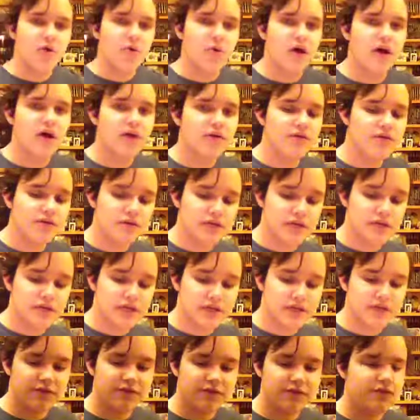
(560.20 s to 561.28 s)
Well, for
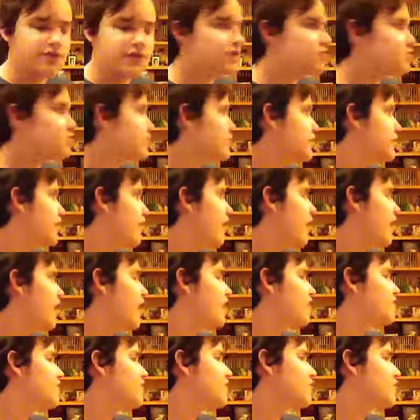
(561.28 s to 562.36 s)
Detective Freeze, we
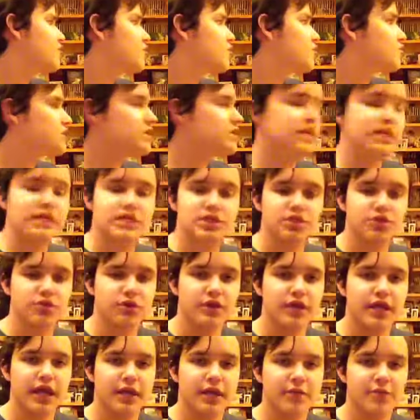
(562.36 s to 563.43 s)
have looked into
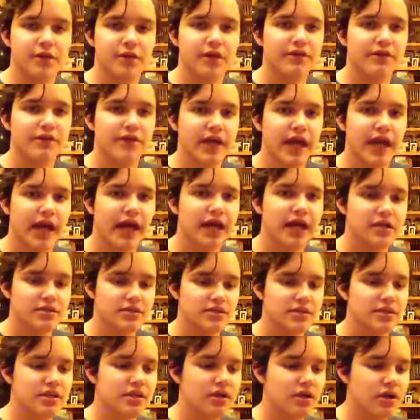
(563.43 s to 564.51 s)
it and we have
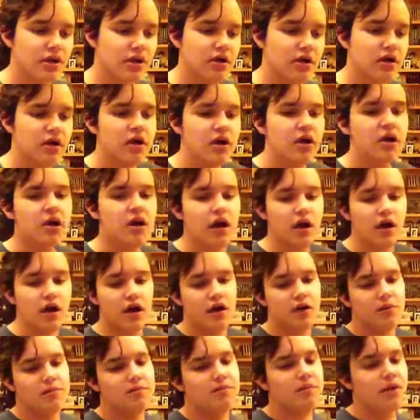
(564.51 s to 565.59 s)
casted a,
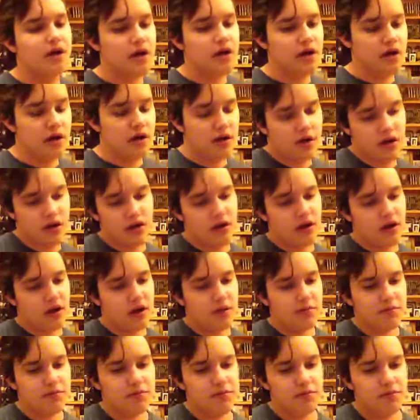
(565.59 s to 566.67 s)
um, a
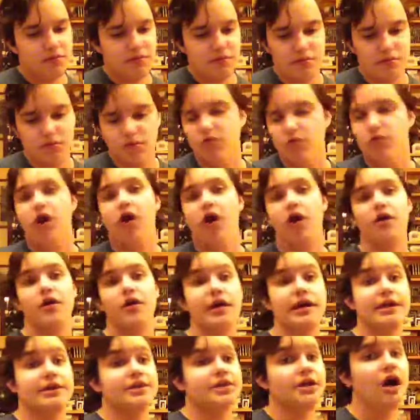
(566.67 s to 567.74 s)
couple, well, are
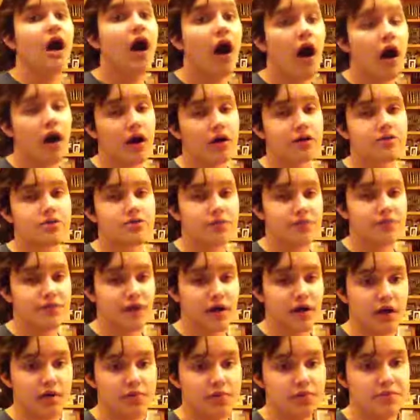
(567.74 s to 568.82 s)
in talks with
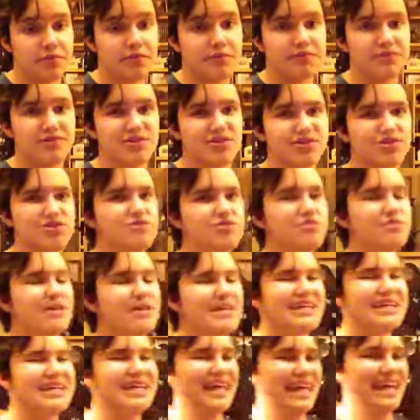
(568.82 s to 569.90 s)
a couple people to
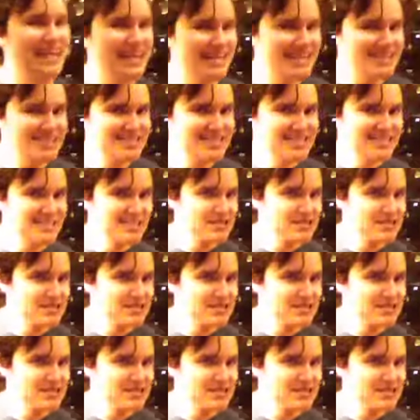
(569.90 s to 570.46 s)
be in it.